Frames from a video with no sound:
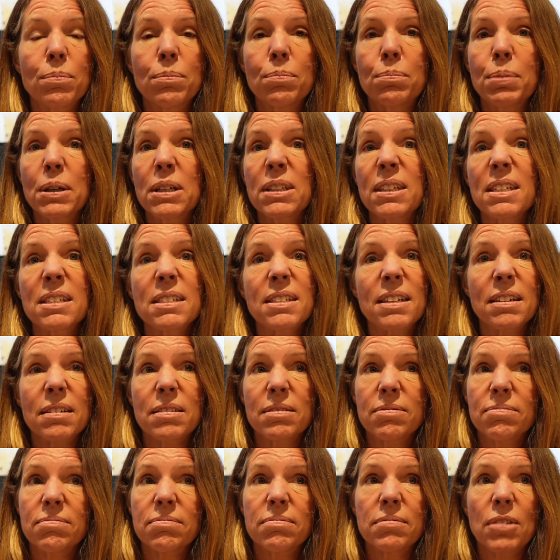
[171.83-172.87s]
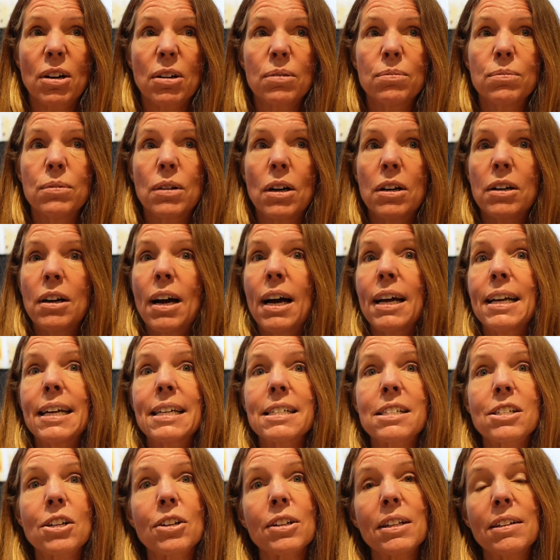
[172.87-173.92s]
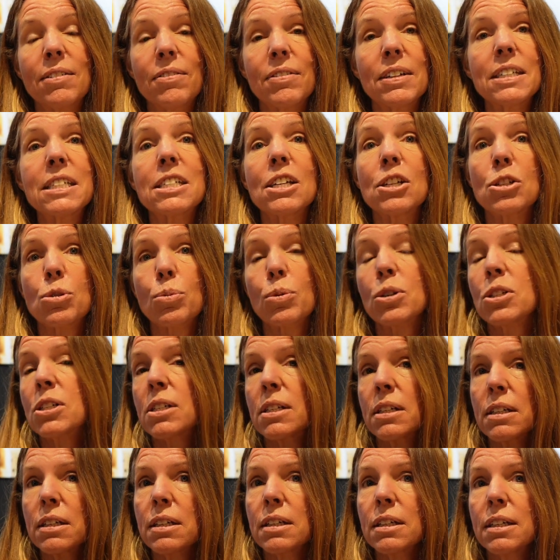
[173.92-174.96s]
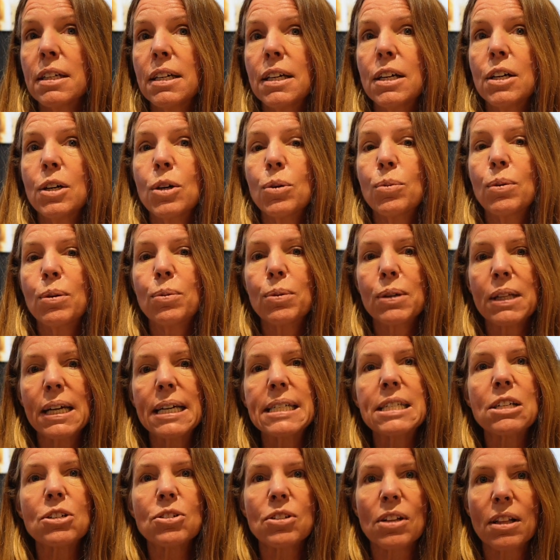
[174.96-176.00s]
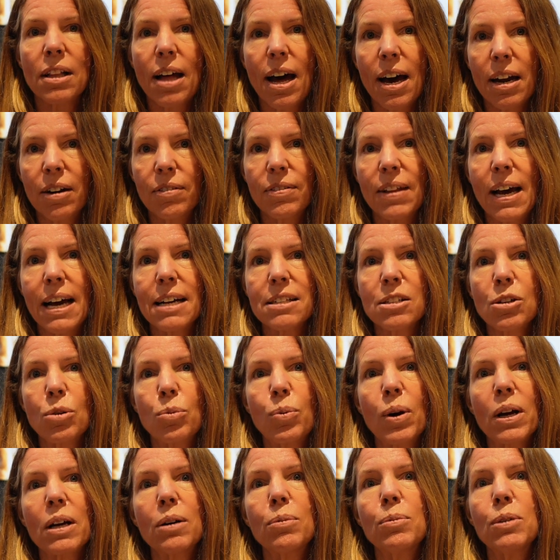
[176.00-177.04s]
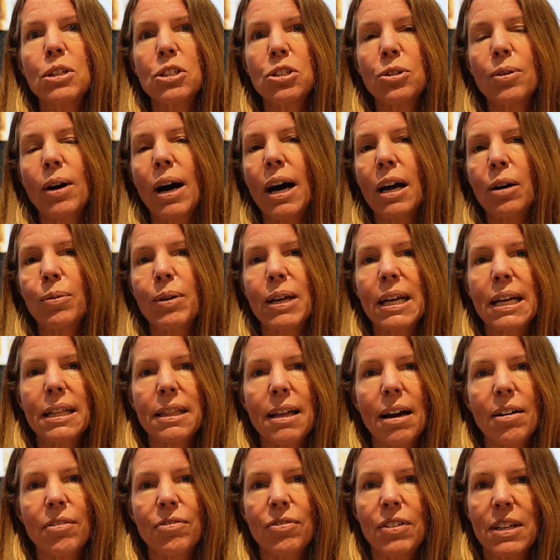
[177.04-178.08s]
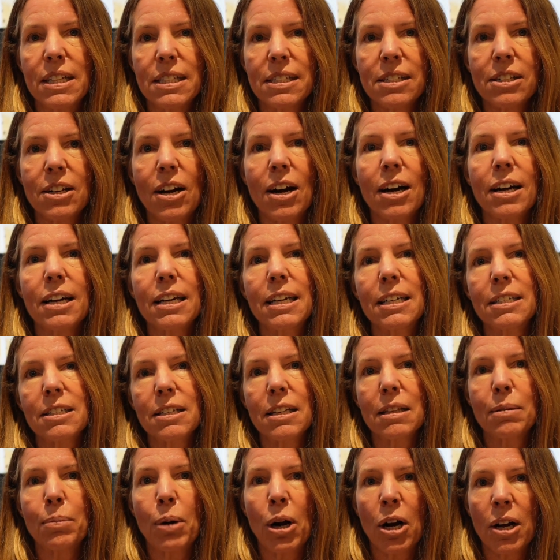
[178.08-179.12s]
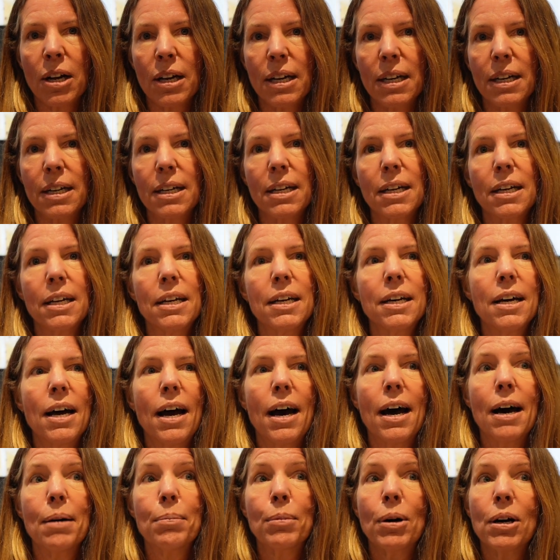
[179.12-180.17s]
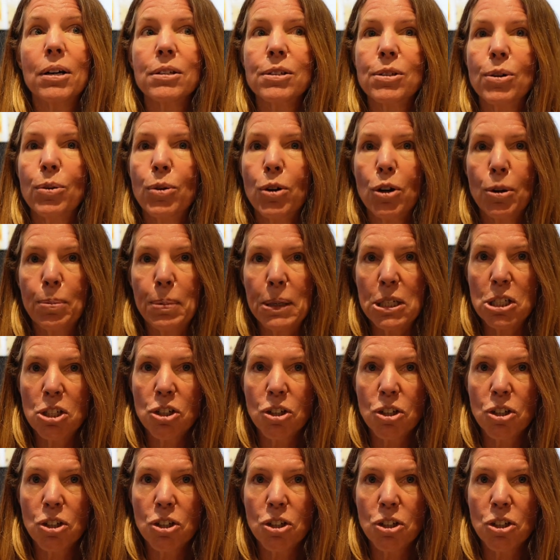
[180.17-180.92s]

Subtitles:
buildings that are not necessarily vintage. We realize there's a lot of that. So what can we do? How do we get that feedstock into the market? Also urban